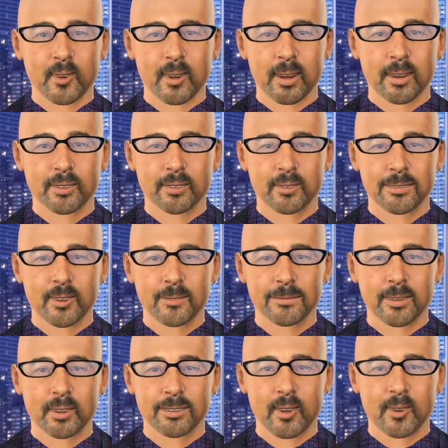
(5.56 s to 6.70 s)
Monero as a
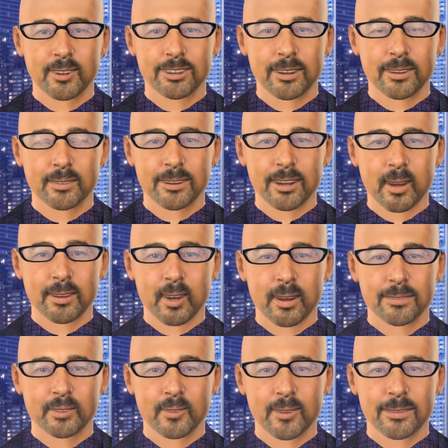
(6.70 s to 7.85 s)
cryptocurrency
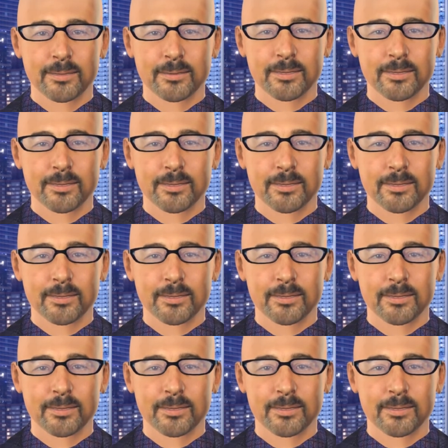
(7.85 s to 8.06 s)
payment option.